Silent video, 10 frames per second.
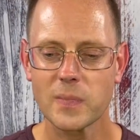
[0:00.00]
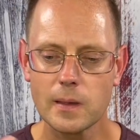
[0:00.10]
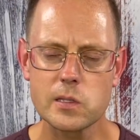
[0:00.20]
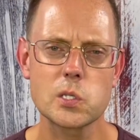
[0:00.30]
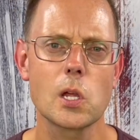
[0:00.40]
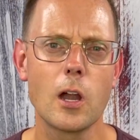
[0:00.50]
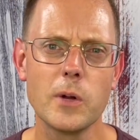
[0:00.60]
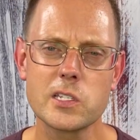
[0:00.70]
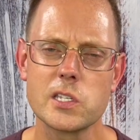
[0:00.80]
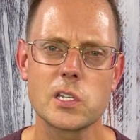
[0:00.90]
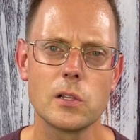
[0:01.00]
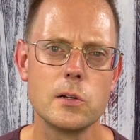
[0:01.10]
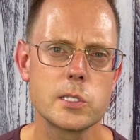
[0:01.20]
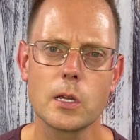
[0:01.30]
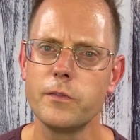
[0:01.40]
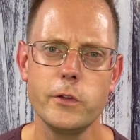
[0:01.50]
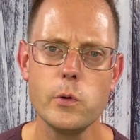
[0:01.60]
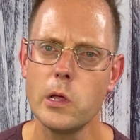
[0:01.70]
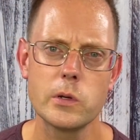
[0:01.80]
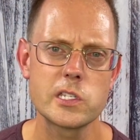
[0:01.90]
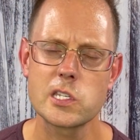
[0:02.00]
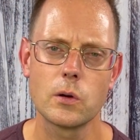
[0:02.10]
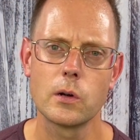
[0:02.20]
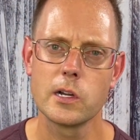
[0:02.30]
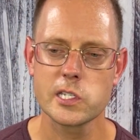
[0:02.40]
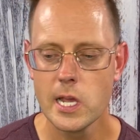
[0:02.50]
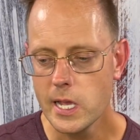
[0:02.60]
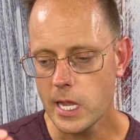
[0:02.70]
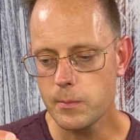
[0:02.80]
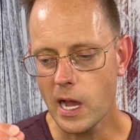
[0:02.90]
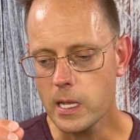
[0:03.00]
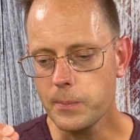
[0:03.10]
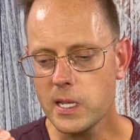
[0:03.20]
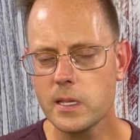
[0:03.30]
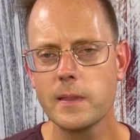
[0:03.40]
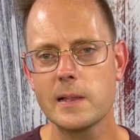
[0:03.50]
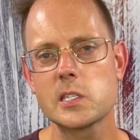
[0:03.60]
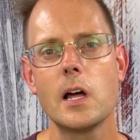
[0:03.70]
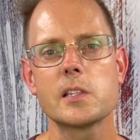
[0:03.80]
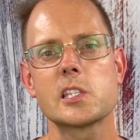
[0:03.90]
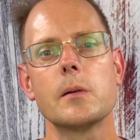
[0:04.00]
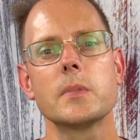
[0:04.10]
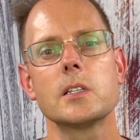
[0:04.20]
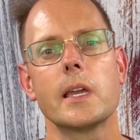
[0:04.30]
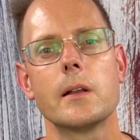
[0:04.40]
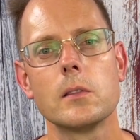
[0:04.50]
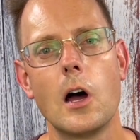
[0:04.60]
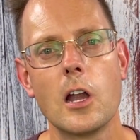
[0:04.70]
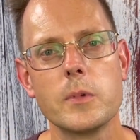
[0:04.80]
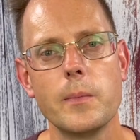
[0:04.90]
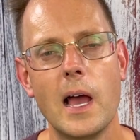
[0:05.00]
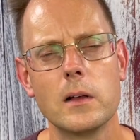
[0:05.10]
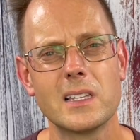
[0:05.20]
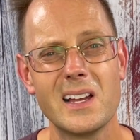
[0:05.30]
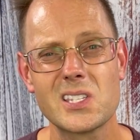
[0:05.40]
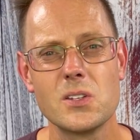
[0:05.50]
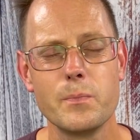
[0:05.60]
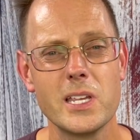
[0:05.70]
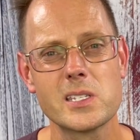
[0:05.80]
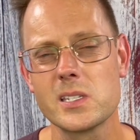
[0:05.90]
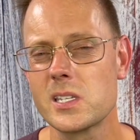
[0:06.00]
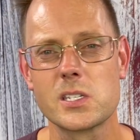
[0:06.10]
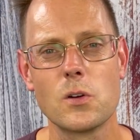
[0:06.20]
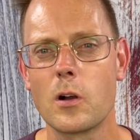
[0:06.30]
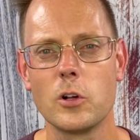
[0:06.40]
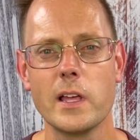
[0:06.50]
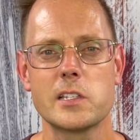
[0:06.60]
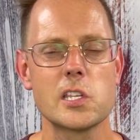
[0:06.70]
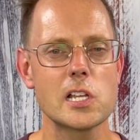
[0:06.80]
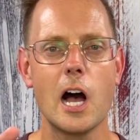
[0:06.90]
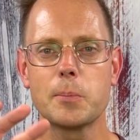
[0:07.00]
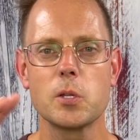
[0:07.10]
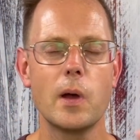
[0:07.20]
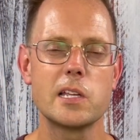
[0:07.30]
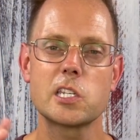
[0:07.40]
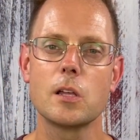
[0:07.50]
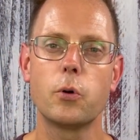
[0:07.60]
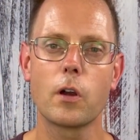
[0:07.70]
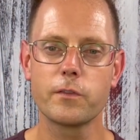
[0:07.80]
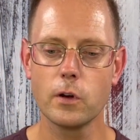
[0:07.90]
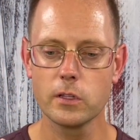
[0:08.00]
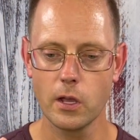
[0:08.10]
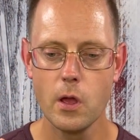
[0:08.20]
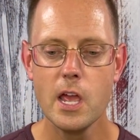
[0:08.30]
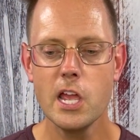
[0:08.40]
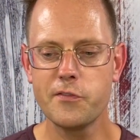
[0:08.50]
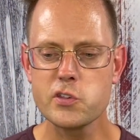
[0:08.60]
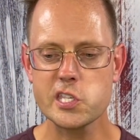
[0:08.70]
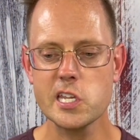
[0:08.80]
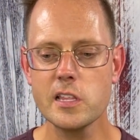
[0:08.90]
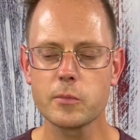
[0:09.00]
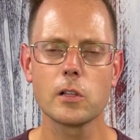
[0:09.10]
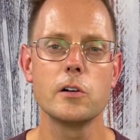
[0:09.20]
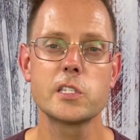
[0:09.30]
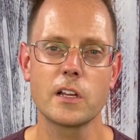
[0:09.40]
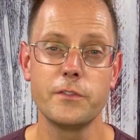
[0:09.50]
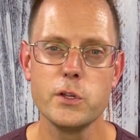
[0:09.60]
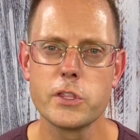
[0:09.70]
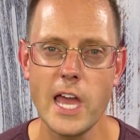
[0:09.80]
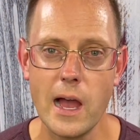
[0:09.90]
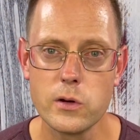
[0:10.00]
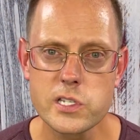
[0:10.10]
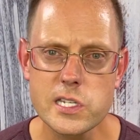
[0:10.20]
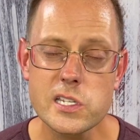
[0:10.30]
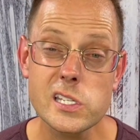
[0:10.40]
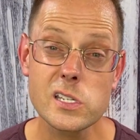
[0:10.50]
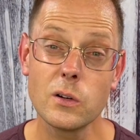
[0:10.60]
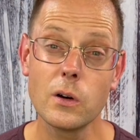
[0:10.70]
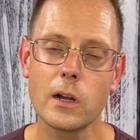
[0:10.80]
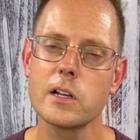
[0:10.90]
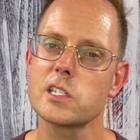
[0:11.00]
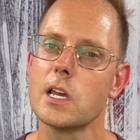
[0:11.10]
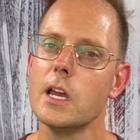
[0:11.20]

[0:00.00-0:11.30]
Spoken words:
that Starbucks is closing a few hundred stores, in my opinion, that's not something to get alarmed about. That's business as normal. That's just optimizing the portfolio. If you see them closing a few thousand stores,